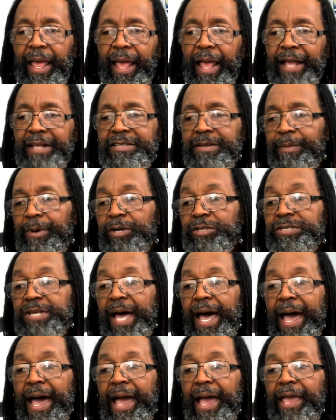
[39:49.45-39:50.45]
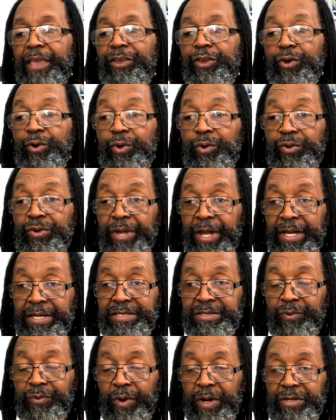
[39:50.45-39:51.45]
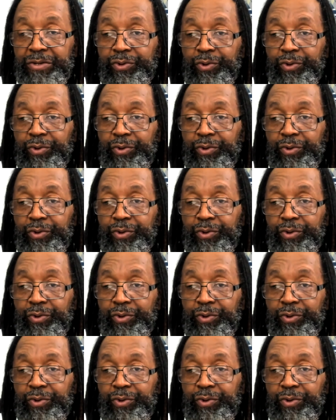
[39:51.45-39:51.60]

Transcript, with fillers: as the Most High use us one